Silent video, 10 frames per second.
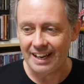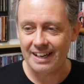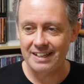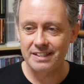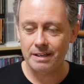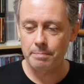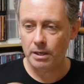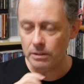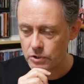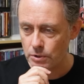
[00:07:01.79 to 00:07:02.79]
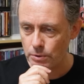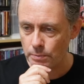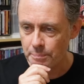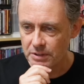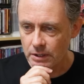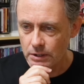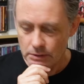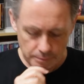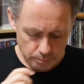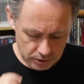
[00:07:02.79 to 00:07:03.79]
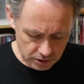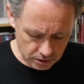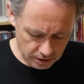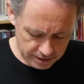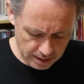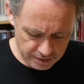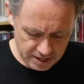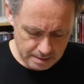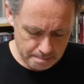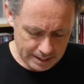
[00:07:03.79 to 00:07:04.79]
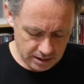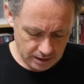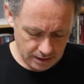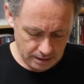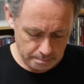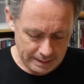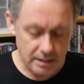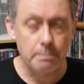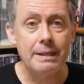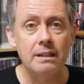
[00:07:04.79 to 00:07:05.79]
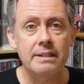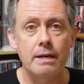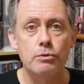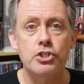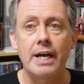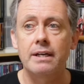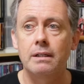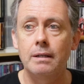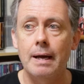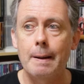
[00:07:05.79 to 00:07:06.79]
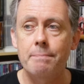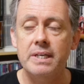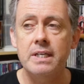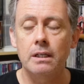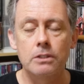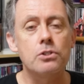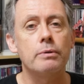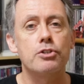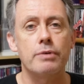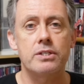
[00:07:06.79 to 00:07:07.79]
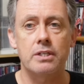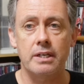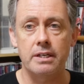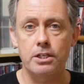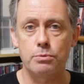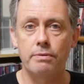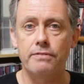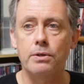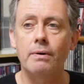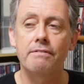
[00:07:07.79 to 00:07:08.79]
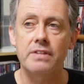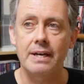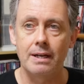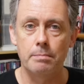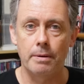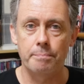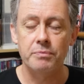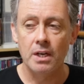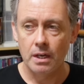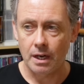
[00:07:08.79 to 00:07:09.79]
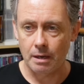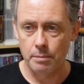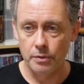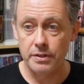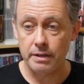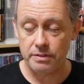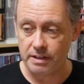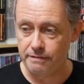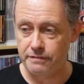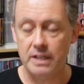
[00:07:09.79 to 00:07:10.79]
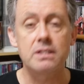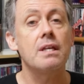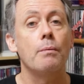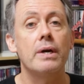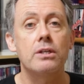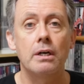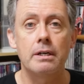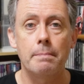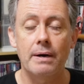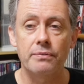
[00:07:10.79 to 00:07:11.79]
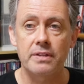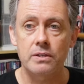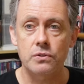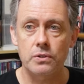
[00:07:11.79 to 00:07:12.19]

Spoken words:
And also, what's it called now? The Metal Meltdown channel. He also addressed it in his review of the album, the fuss that went on about this.